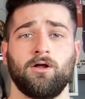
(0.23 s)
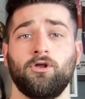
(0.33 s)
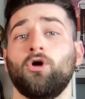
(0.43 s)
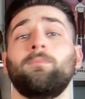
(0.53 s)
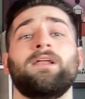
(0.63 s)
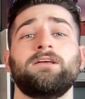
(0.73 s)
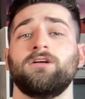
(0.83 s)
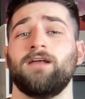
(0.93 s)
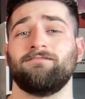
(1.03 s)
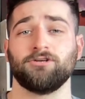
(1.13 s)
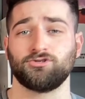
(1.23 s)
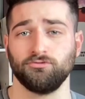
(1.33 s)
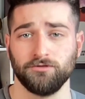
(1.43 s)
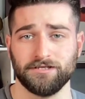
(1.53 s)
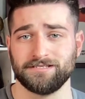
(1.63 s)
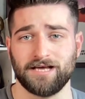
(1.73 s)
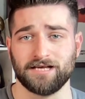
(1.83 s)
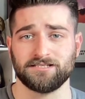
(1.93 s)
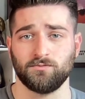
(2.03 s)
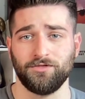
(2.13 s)
Nobody could ever truly
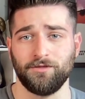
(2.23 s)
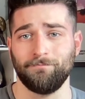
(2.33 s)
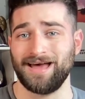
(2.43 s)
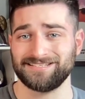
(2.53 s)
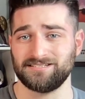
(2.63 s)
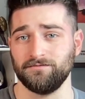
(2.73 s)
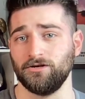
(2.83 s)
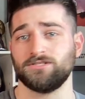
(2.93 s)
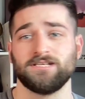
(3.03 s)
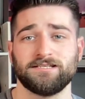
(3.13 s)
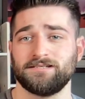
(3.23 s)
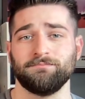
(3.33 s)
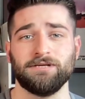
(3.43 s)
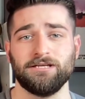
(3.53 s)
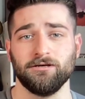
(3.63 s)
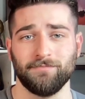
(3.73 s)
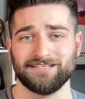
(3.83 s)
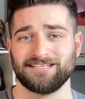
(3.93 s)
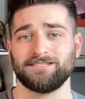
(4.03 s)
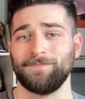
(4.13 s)
assess what the best of an artistic medium
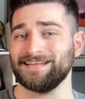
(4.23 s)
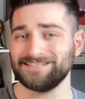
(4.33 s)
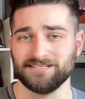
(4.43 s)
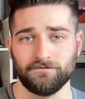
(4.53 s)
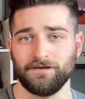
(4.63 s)
as expansive